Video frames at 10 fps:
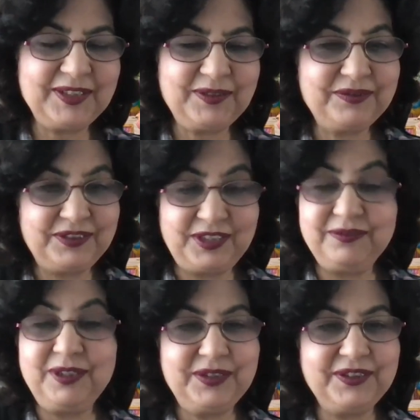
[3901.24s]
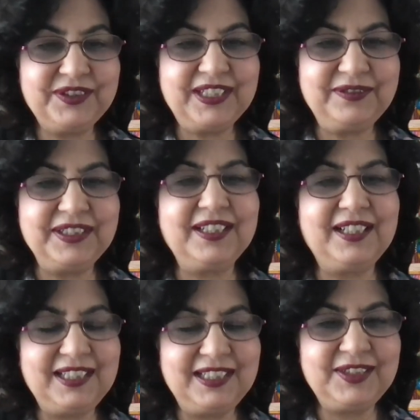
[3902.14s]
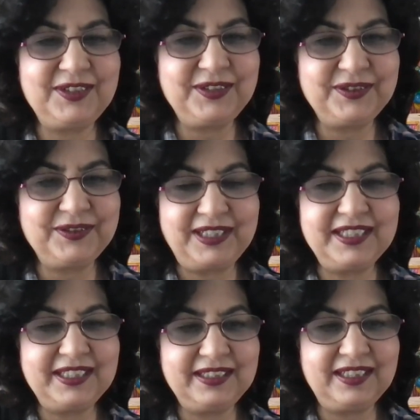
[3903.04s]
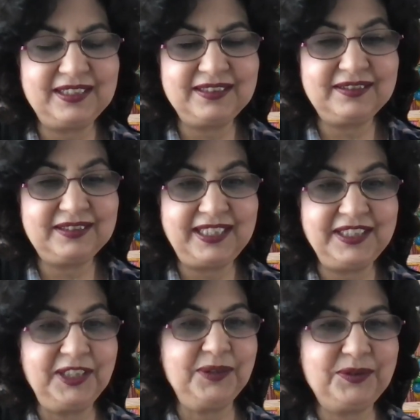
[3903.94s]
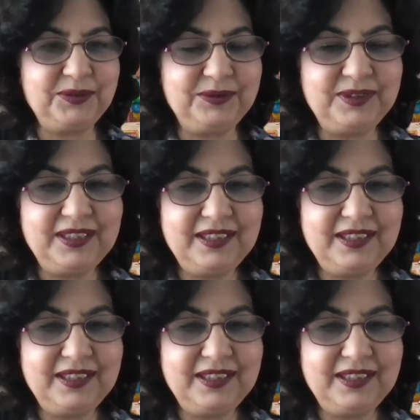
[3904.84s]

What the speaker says: of devoting yourself entirely to your writing and saying no to